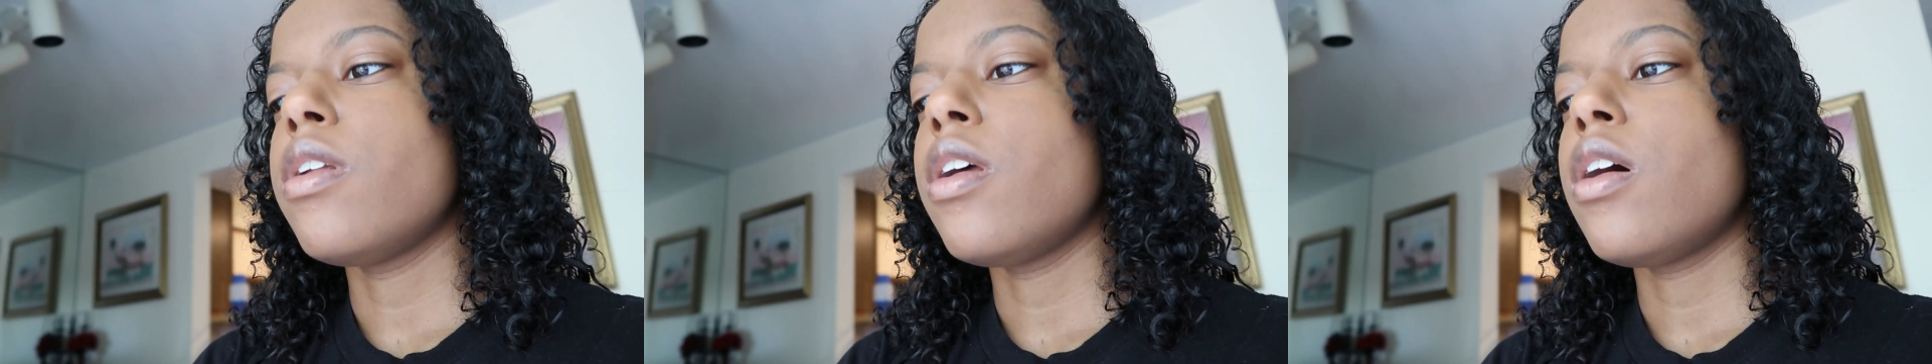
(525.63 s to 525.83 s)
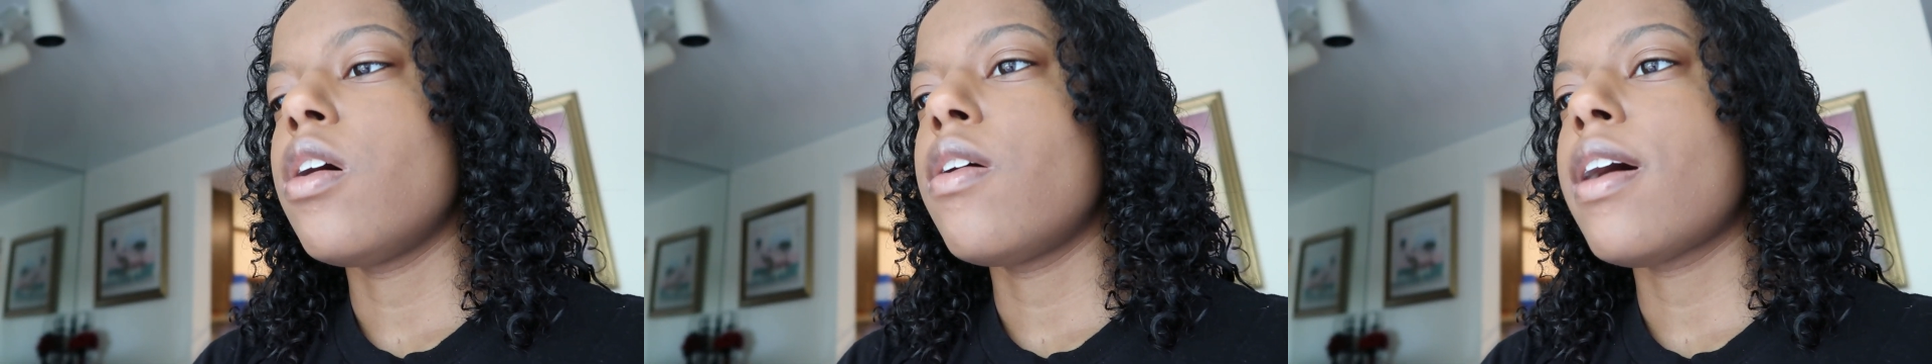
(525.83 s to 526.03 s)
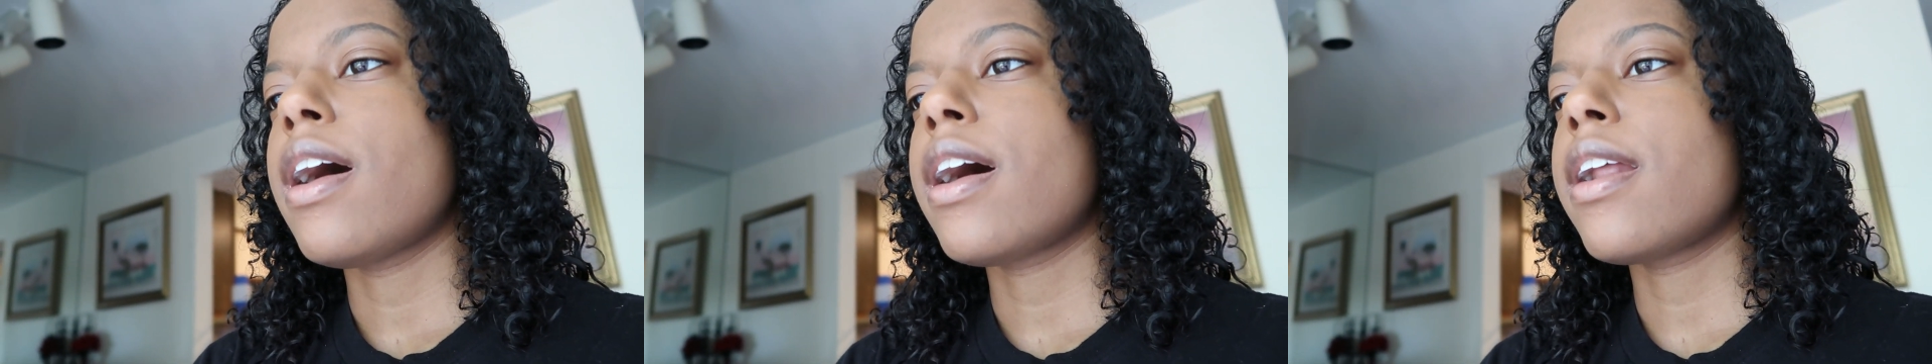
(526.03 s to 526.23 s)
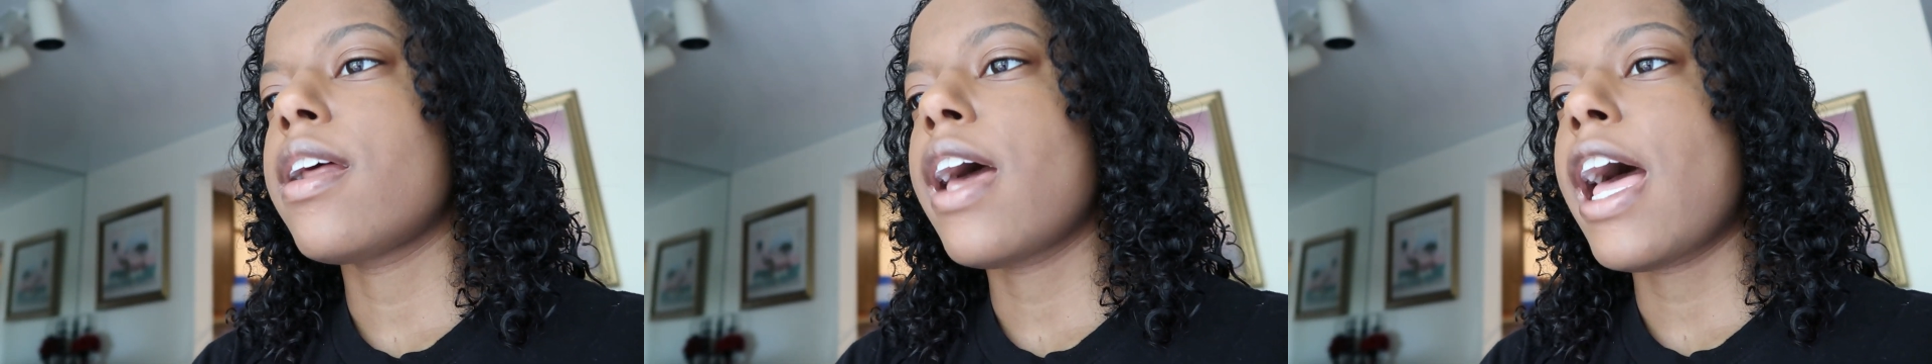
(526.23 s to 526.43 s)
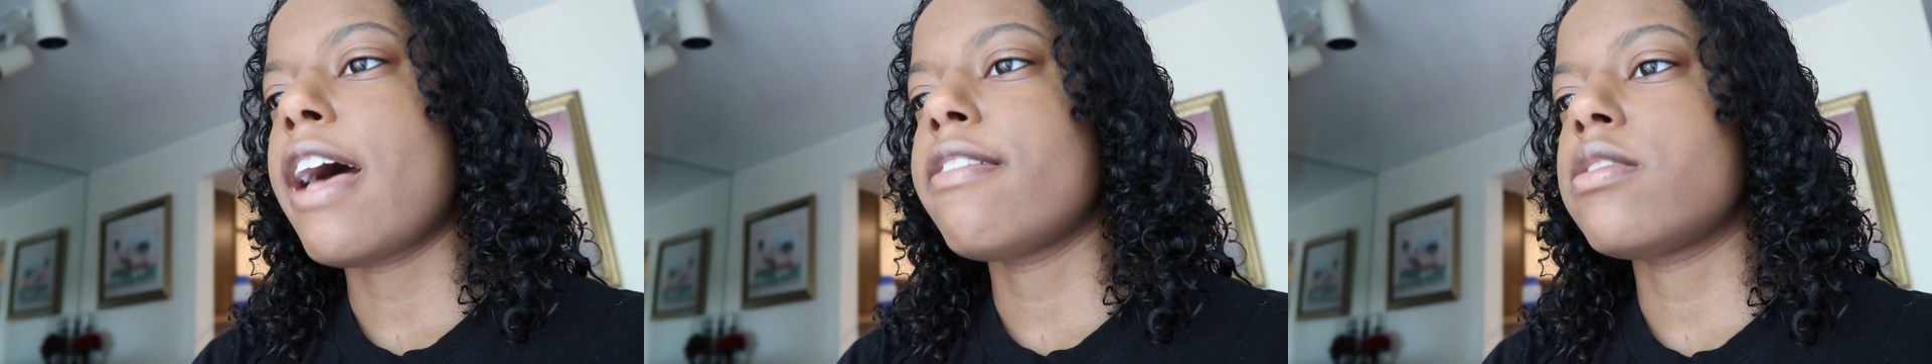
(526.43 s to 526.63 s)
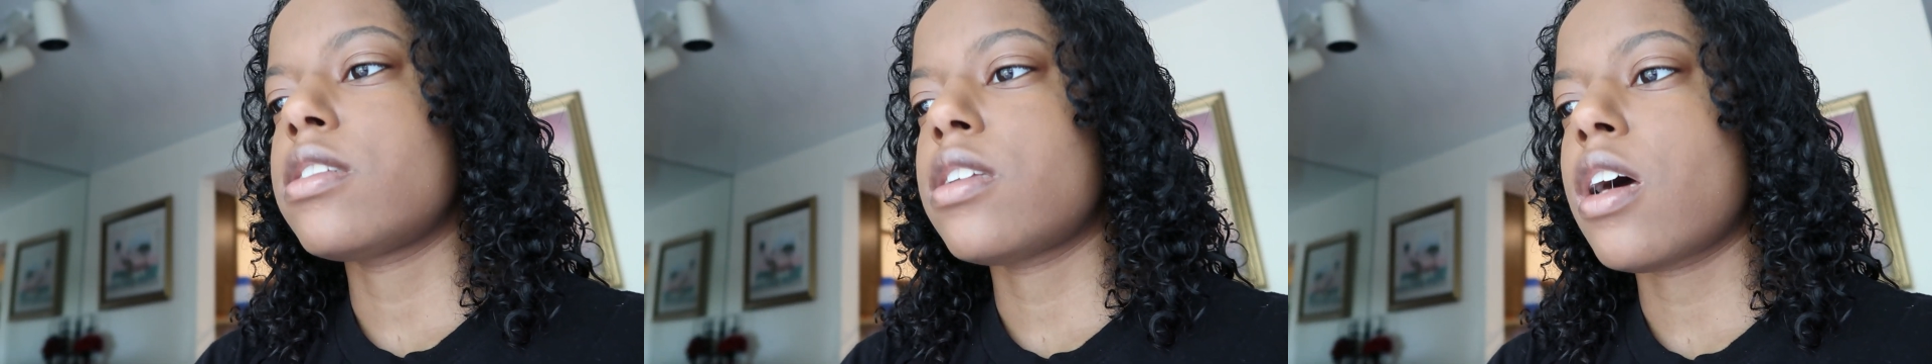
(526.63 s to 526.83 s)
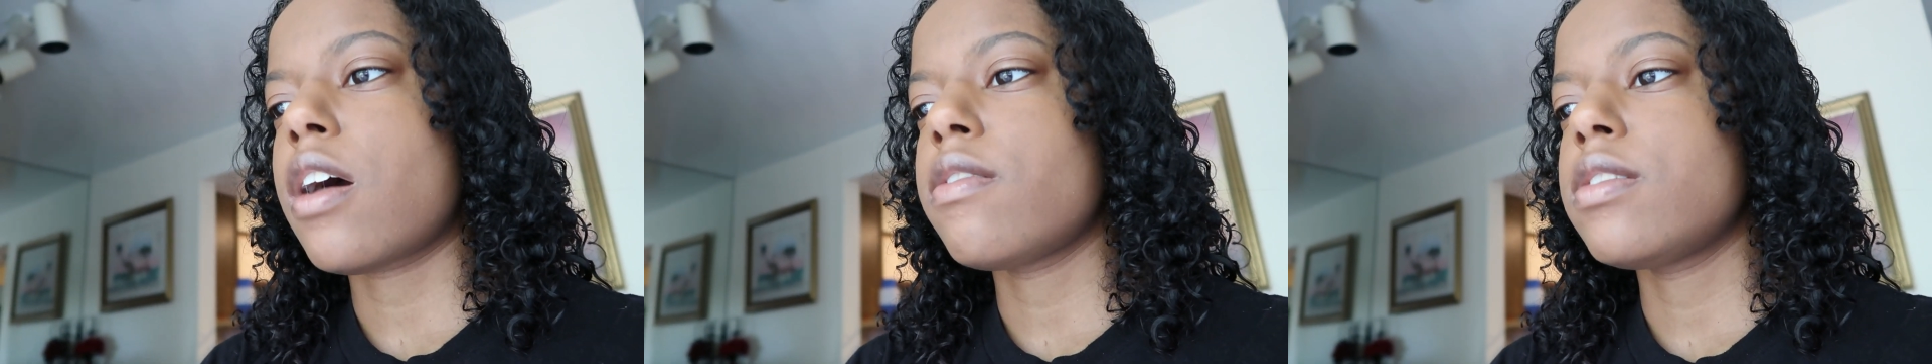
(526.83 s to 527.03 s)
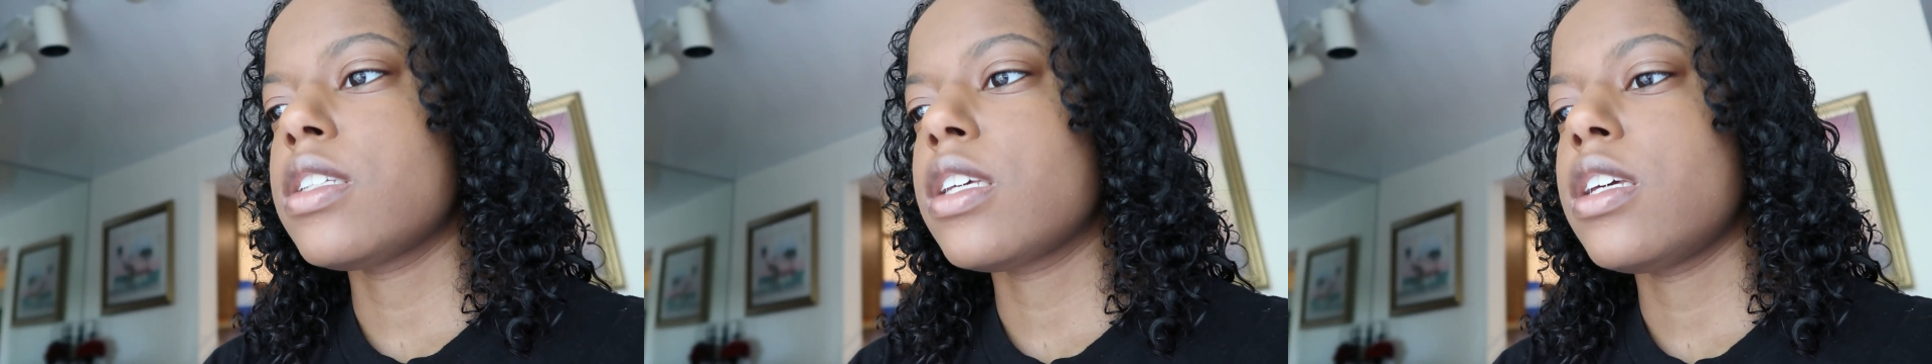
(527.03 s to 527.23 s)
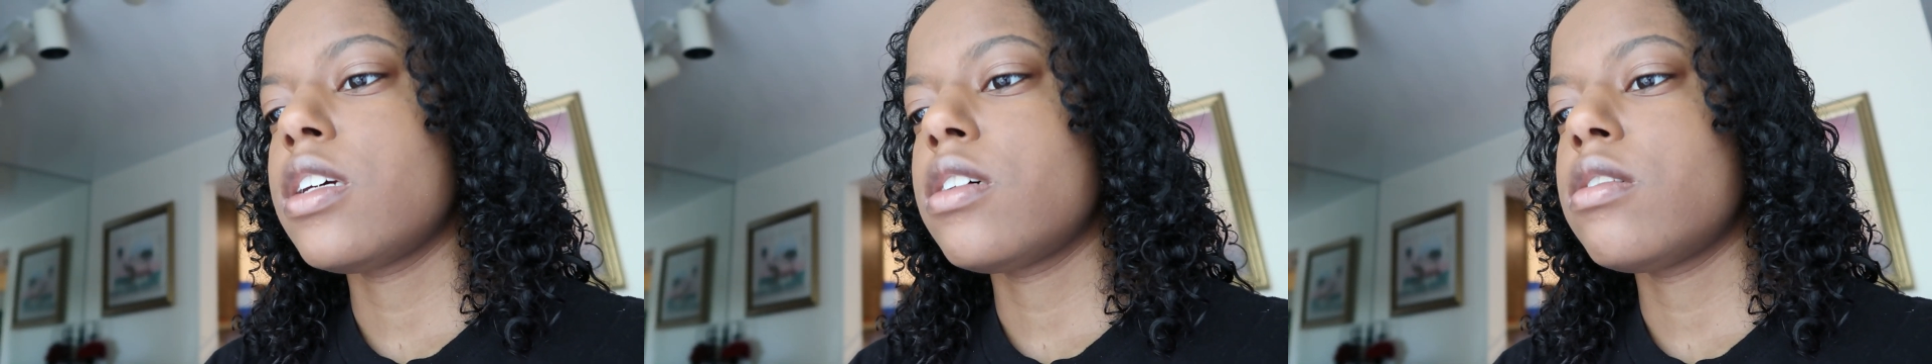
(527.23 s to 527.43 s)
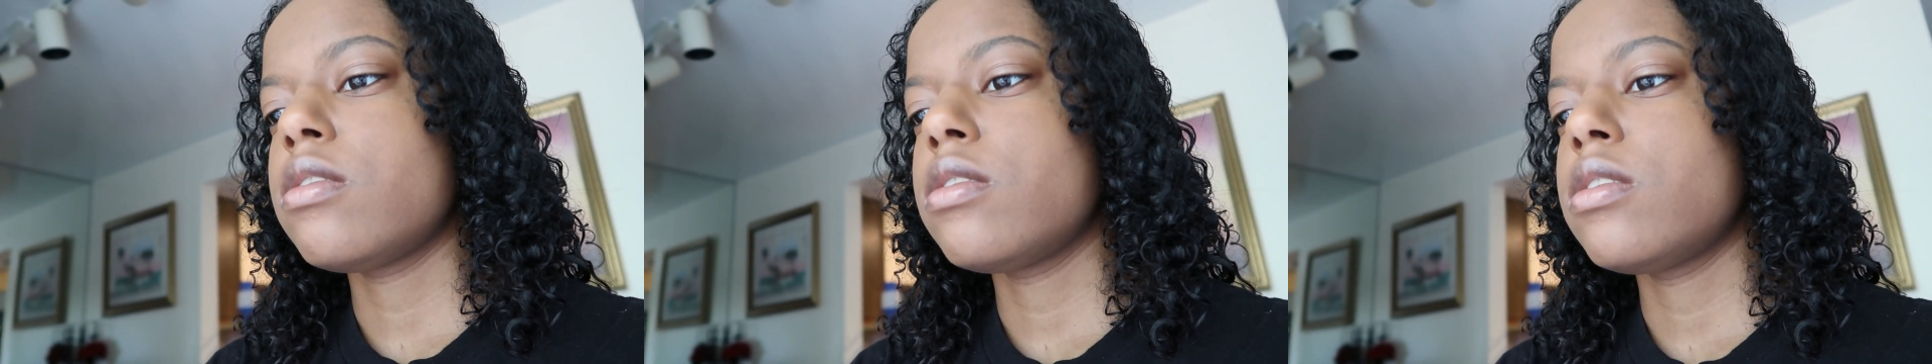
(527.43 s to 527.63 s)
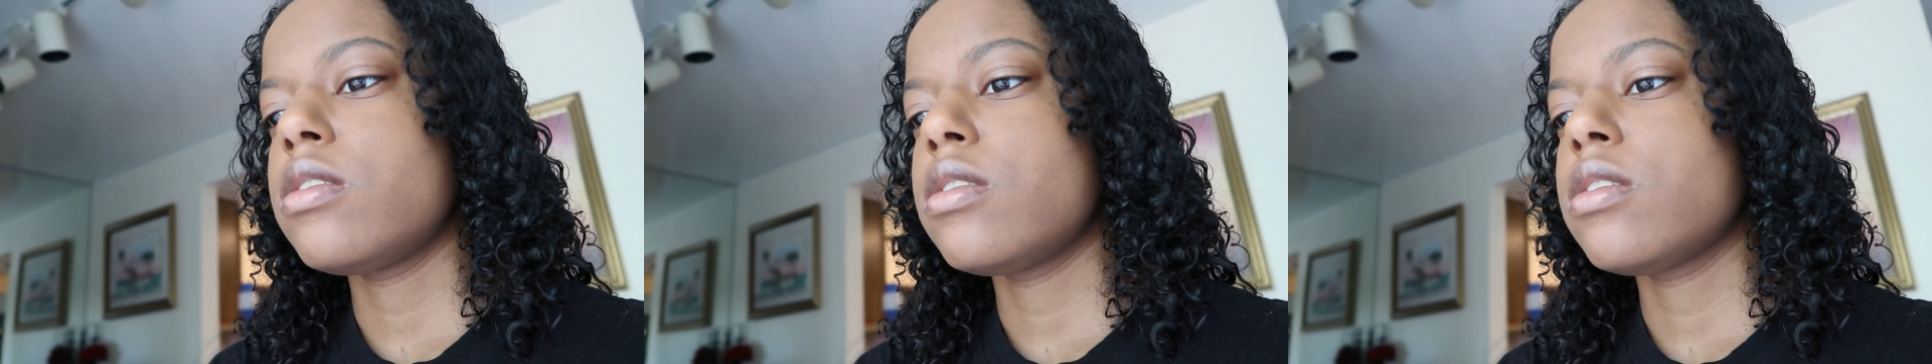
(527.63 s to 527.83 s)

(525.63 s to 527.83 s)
know how to have soft skills,